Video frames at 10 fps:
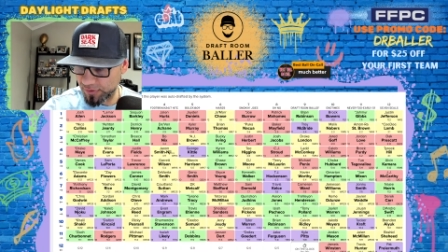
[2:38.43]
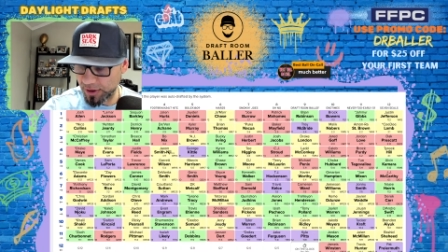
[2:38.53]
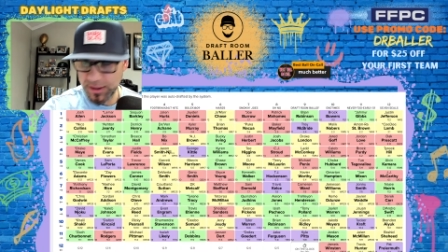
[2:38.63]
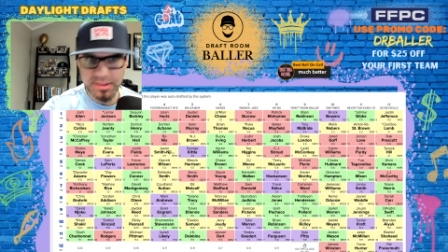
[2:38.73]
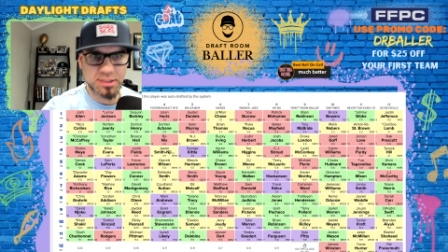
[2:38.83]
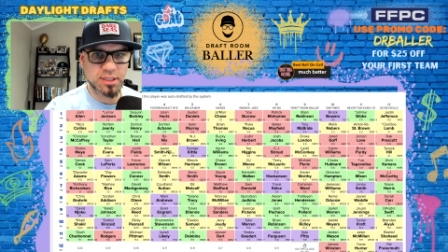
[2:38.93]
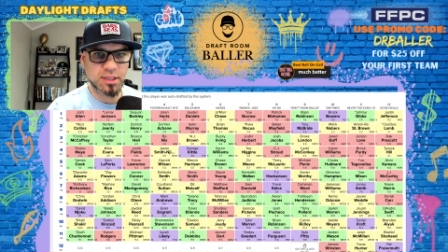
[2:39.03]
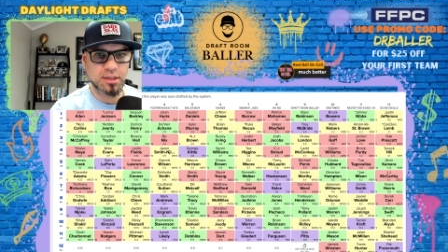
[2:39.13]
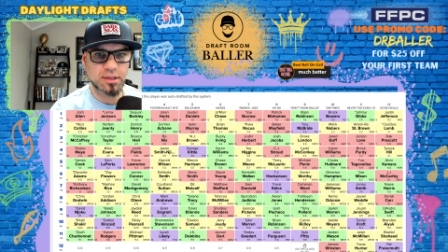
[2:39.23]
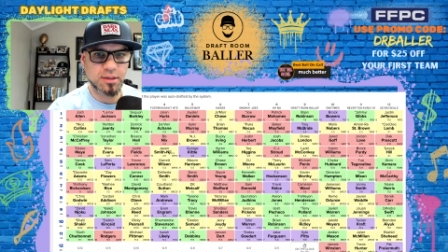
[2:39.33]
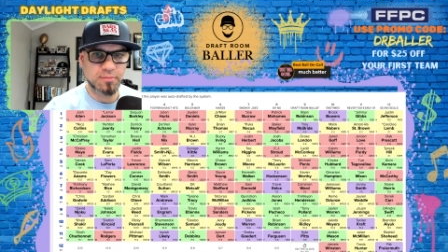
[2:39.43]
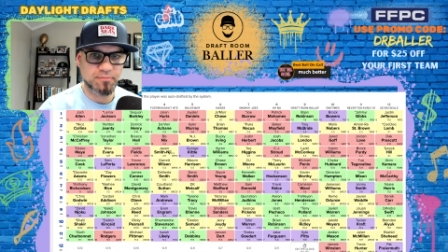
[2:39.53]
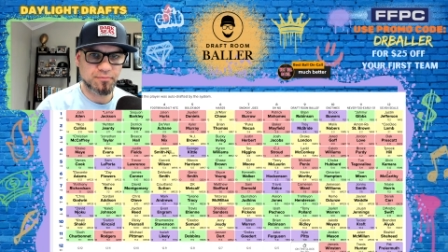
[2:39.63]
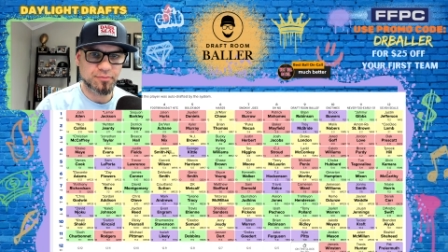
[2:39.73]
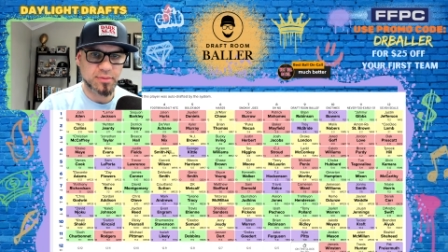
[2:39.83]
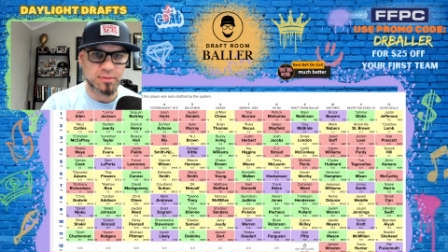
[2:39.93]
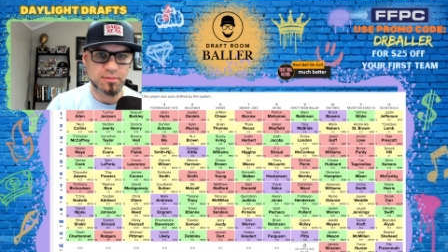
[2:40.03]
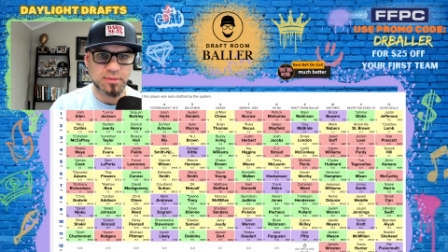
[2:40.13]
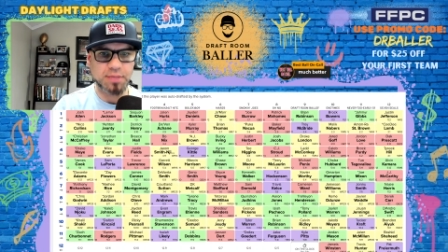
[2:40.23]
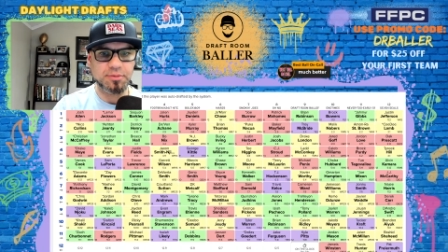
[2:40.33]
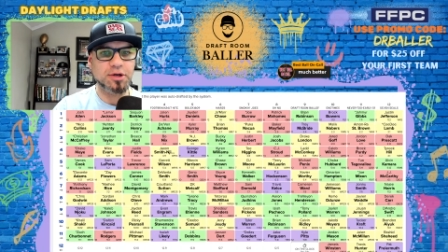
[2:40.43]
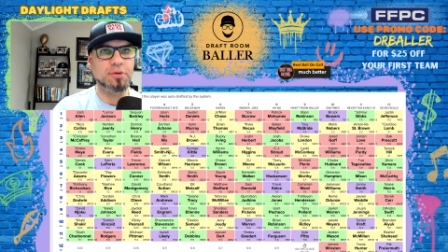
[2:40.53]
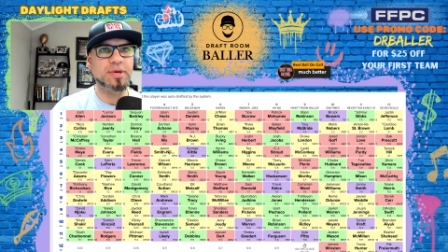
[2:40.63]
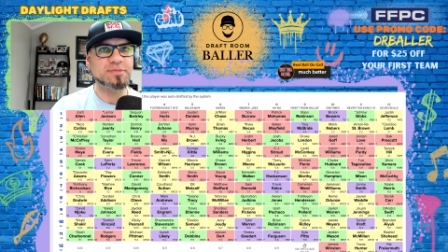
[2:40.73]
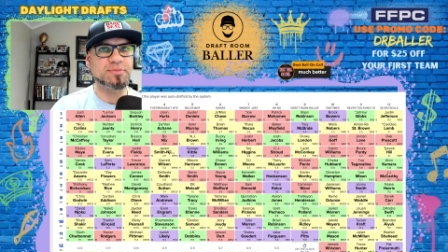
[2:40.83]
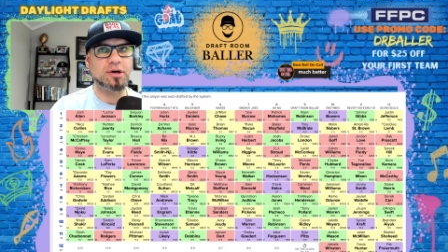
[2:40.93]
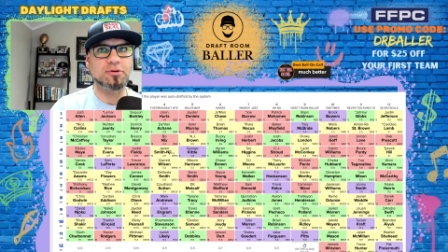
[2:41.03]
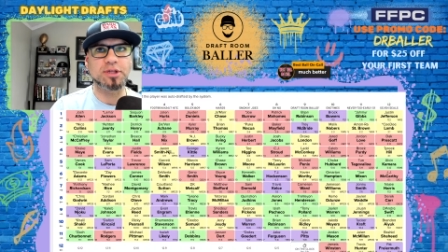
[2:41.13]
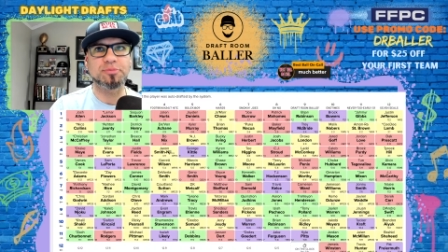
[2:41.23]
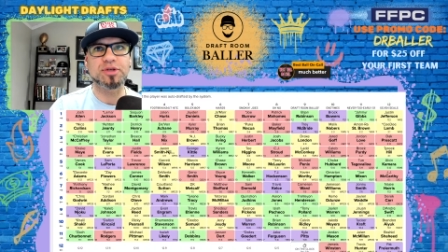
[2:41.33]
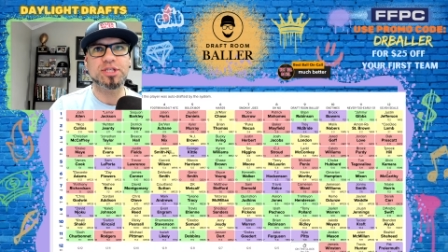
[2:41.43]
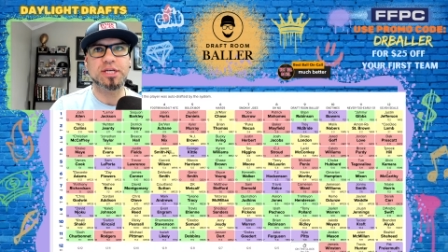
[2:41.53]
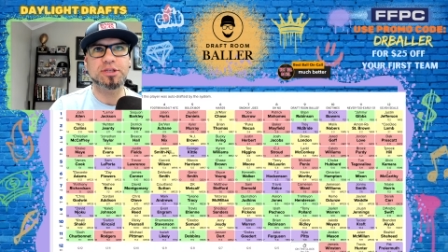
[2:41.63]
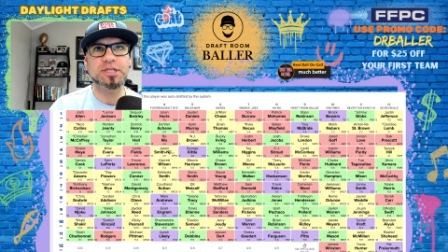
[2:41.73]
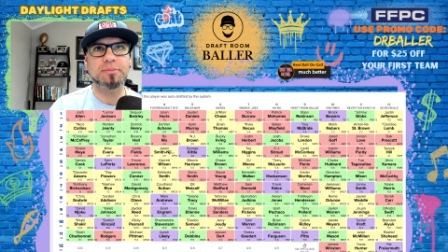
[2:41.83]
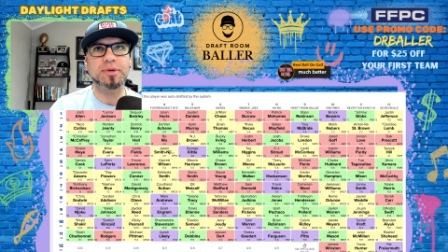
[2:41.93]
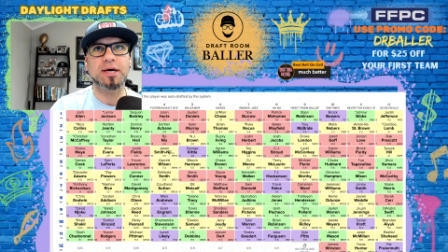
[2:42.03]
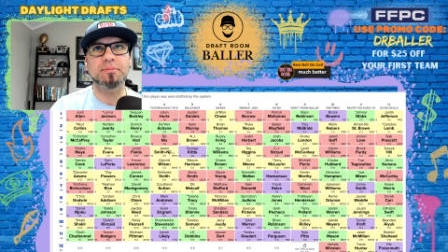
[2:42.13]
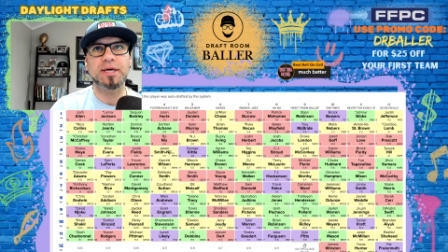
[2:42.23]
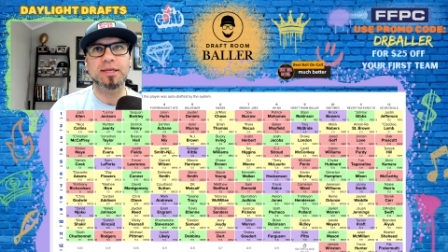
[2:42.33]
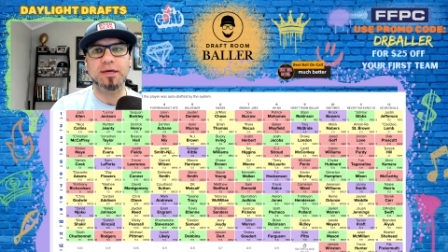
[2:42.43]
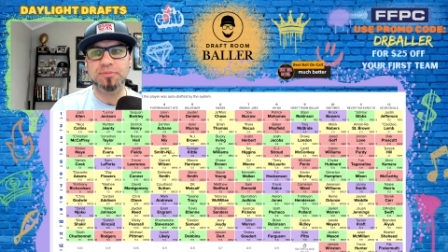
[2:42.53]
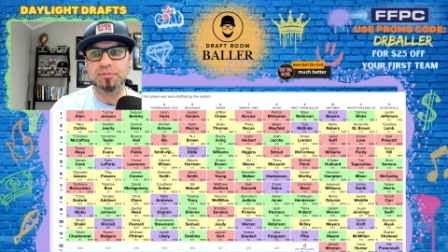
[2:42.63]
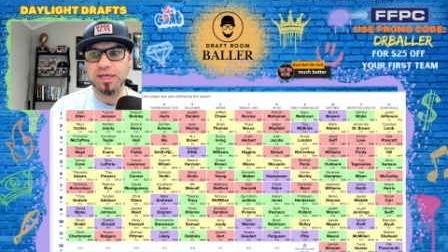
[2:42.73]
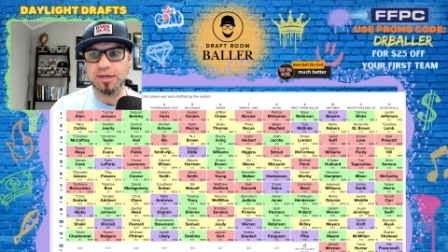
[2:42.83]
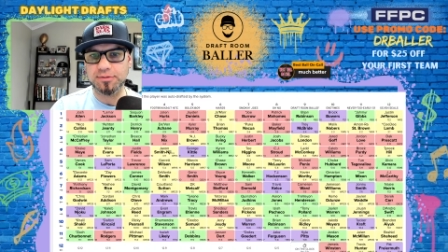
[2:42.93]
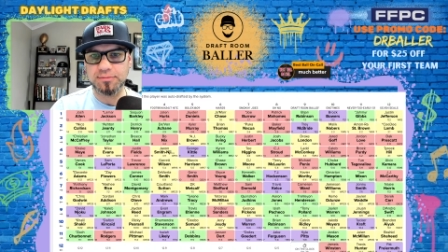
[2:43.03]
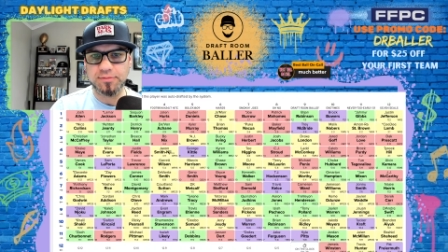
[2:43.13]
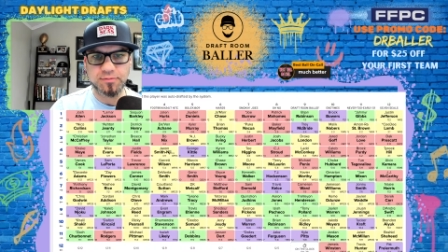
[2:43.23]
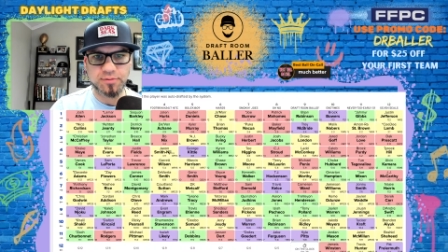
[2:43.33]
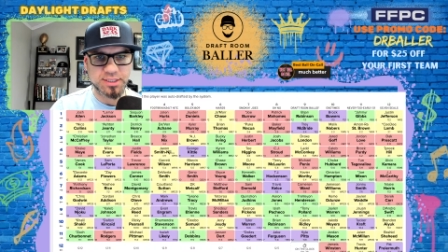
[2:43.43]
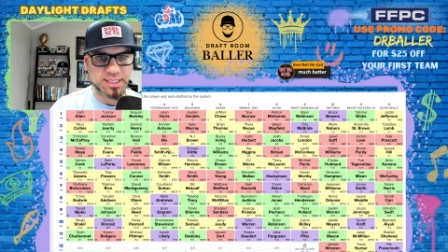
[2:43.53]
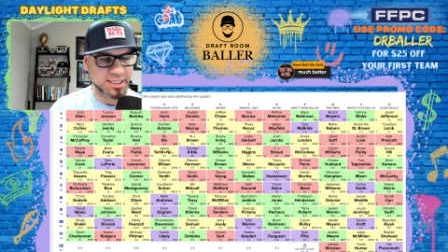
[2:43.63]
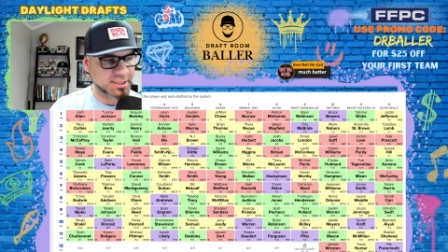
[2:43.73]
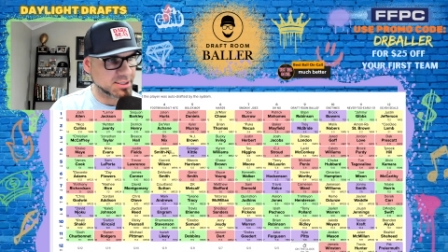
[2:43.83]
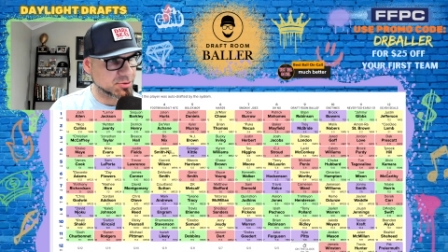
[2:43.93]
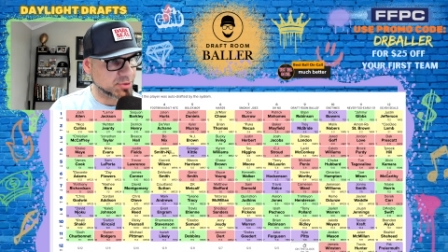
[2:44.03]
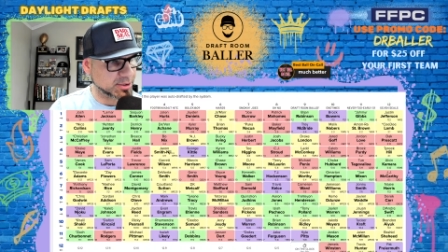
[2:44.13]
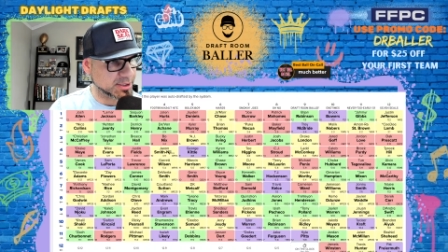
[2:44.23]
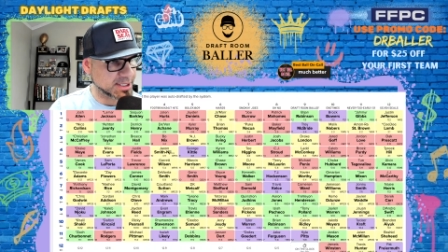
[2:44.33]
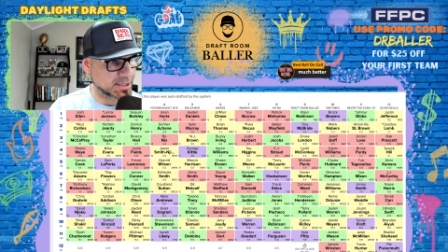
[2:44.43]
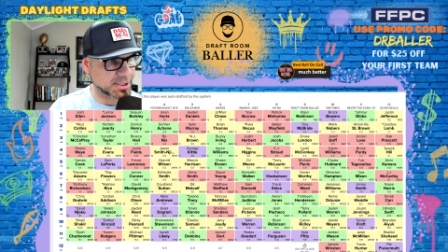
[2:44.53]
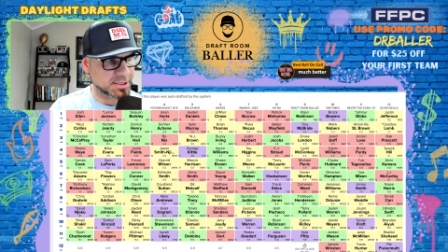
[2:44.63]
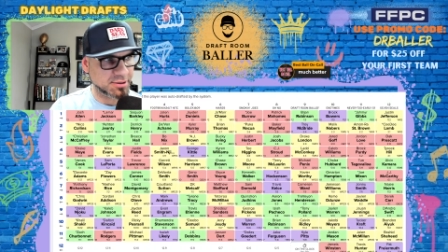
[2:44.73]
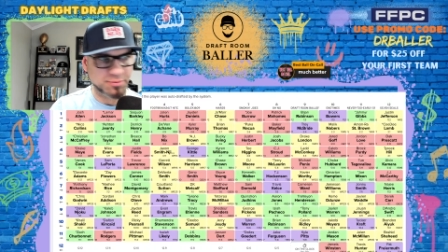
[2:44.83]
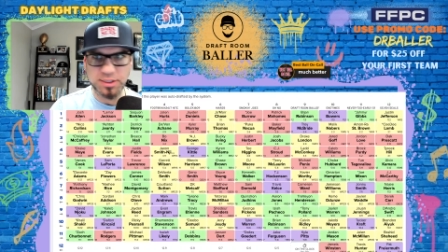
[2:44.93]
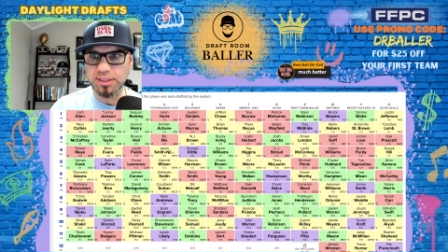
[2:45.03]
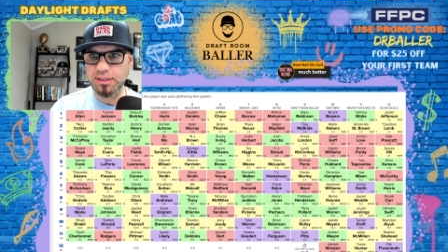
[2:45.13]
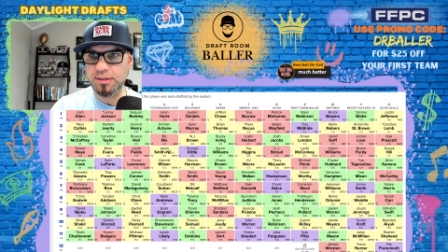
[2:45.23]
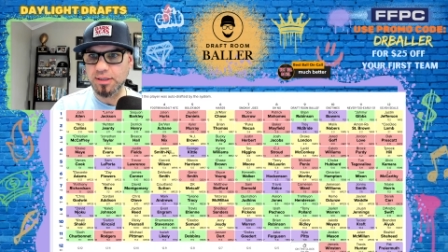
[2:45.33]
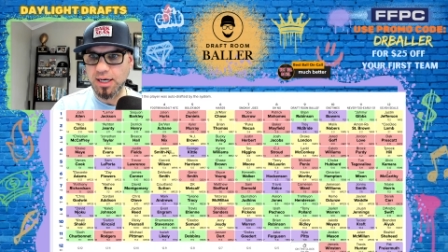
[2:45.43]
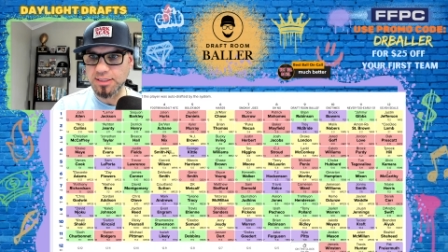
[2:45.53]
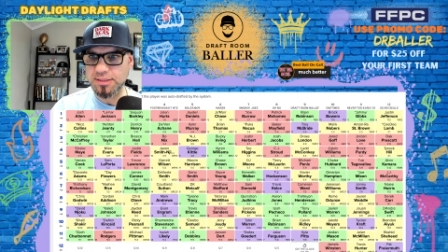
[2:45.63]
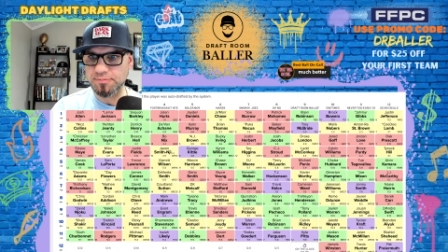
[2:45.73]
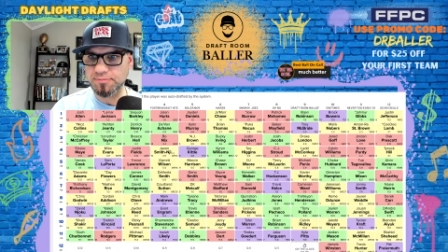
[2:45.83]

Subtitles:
us. Let me know, Best Ball. Really appreciate you jumping on, man, helping me out. Once I get these wrinkles out, it'll be awesome.